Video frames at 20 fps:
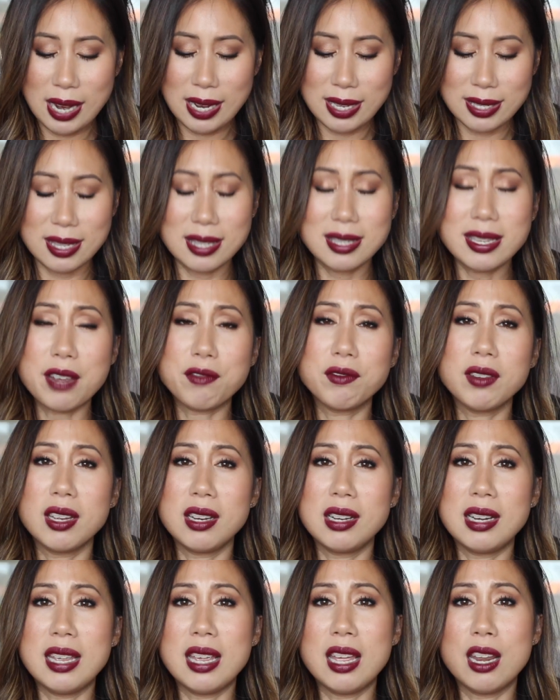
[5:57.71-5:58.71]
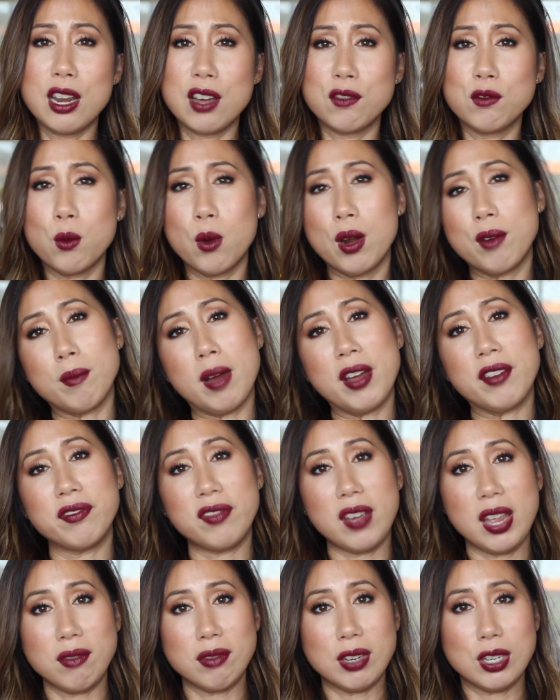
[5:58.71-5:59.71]
and it's definitely another one of my
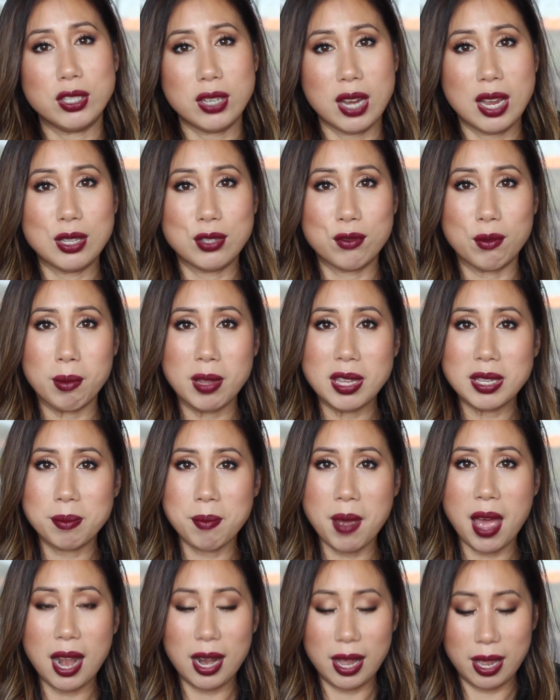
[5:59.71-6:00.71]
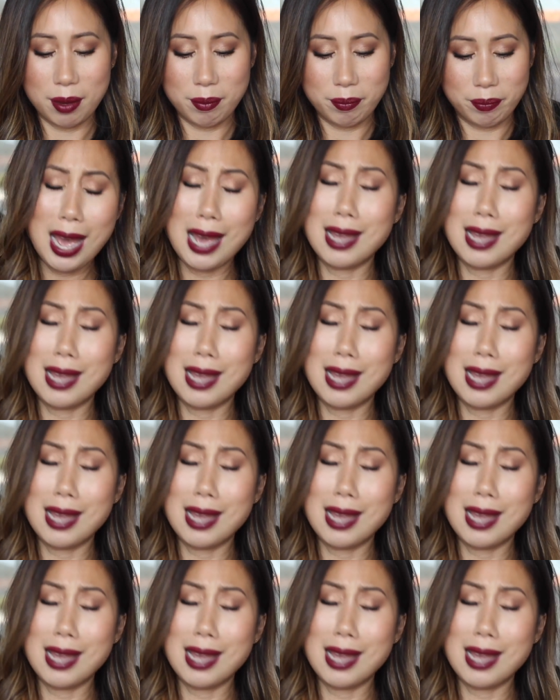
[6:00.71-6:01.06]
favorite shades from this palette,